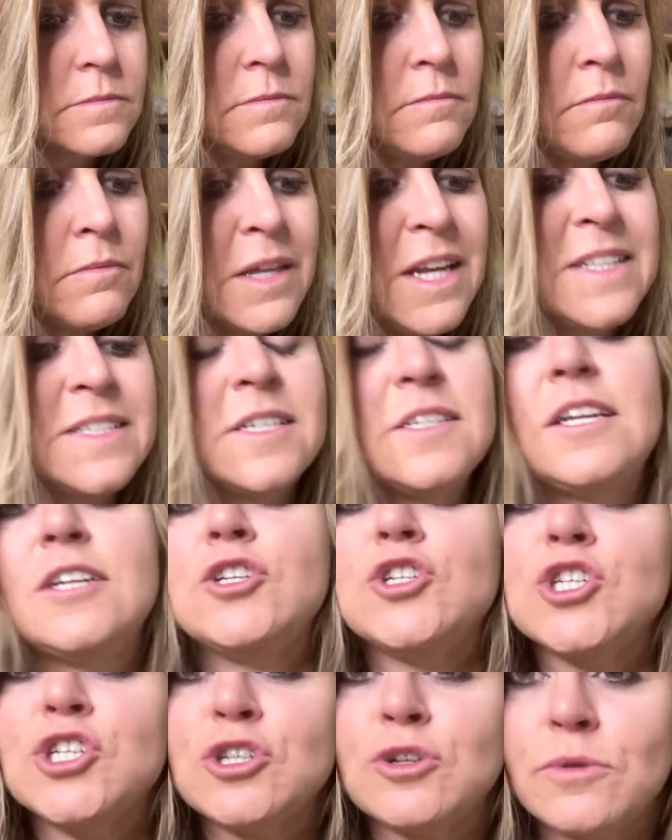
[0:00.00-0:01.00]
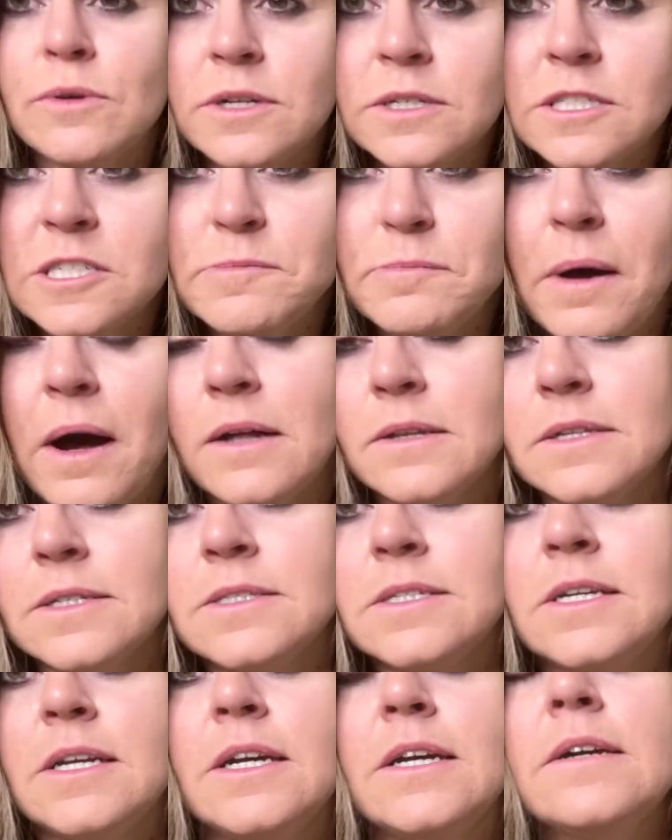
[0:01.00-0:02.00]
It's an insurance
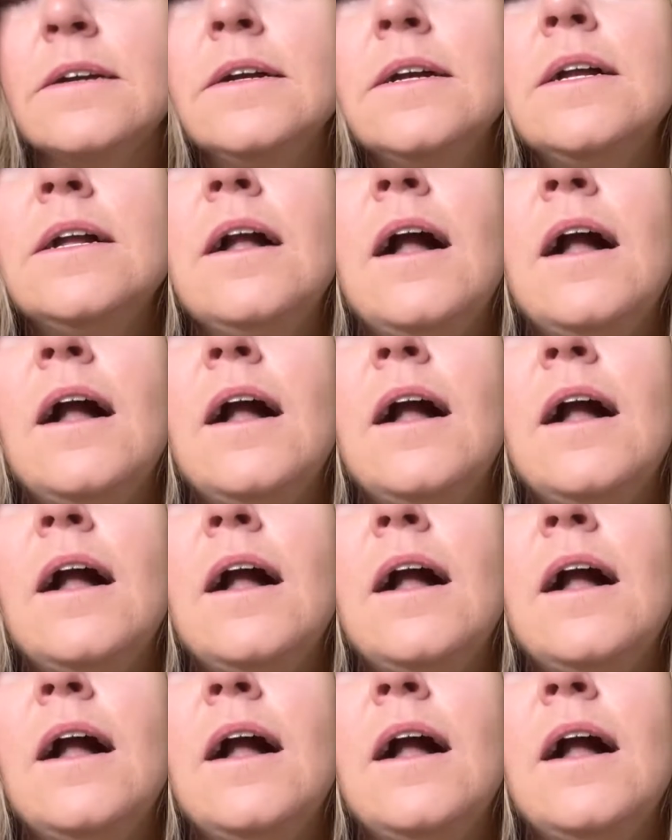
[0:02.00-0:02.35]
policy.